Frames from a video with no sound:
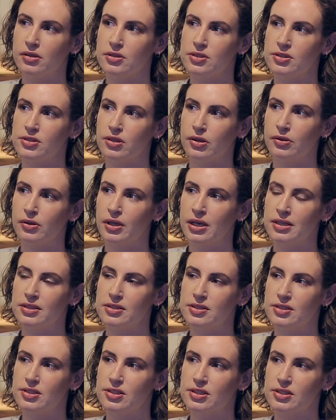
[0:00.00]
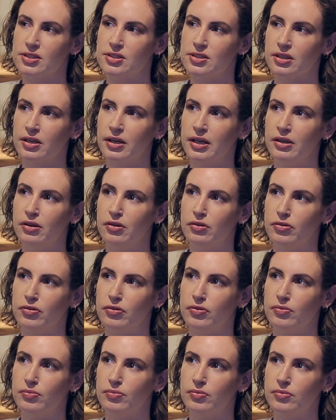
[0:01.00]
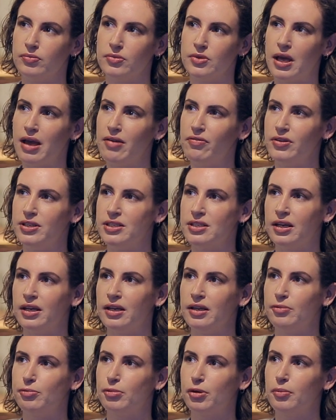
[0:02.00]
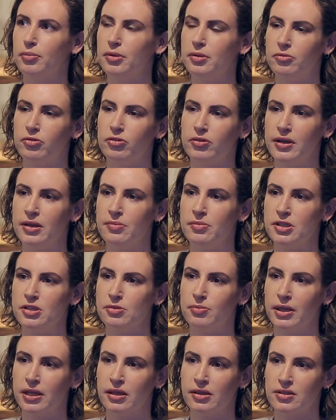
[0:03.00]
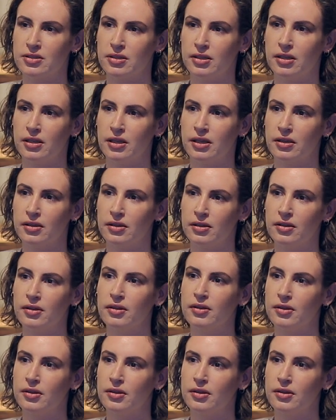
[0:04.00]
So that's just a kind of everyday problem for image makers, I think.